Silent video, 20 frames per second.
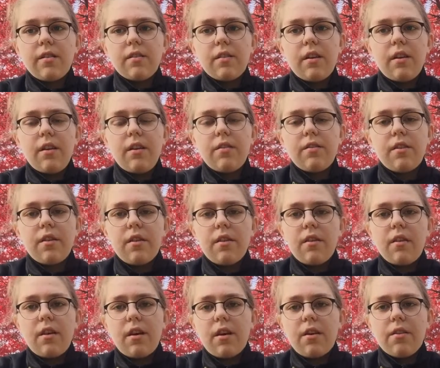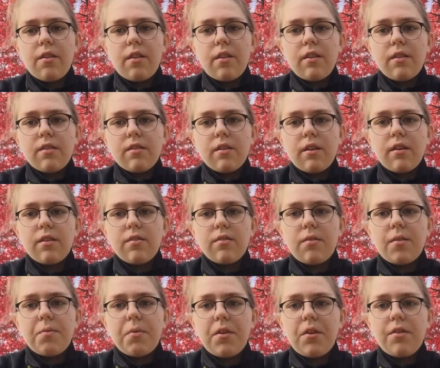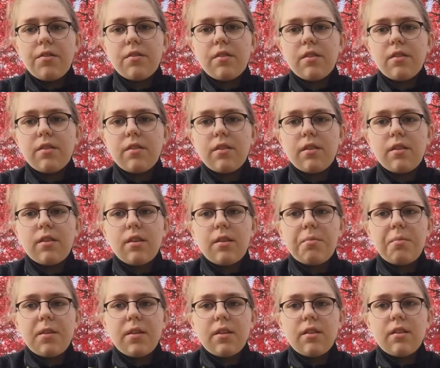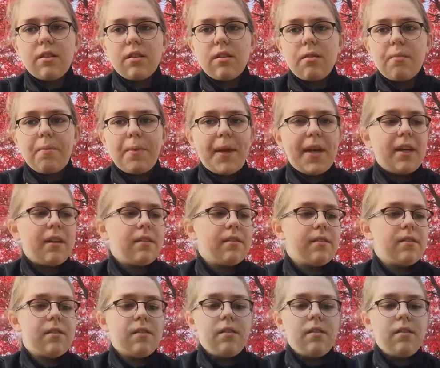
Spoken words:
is slightly thicker than this side, so I'm going to use this as a tip and this as the base.